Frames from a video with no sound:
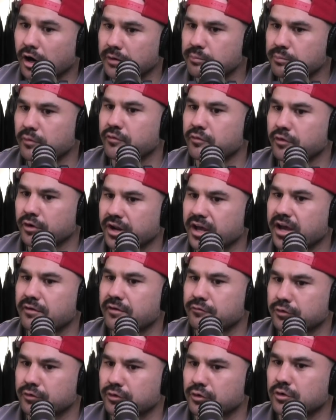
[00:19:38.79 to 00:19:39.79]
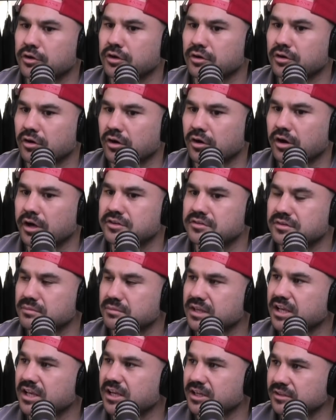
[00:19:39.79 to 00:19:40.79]
I'd prefer to have Finucane, Hines and
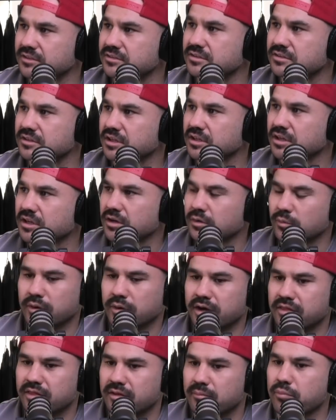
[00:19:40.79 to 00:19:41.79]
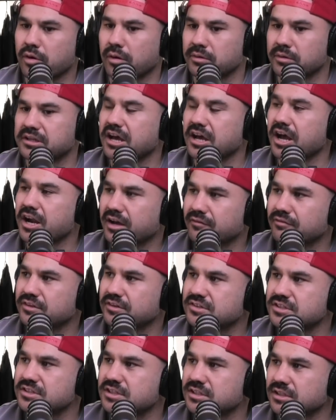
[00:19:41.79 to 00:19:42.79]
McInnes, where they probably don't have the
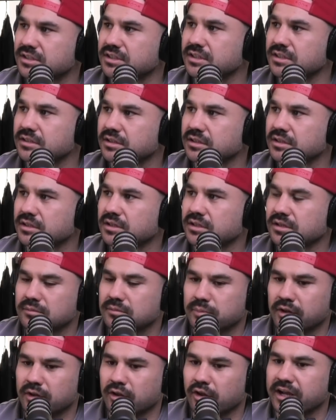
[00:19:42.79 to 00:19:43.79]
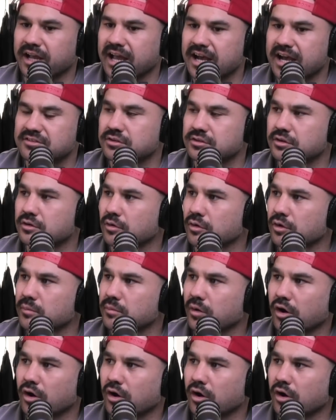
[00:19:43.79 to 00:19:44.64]
ceiling, but like as a group,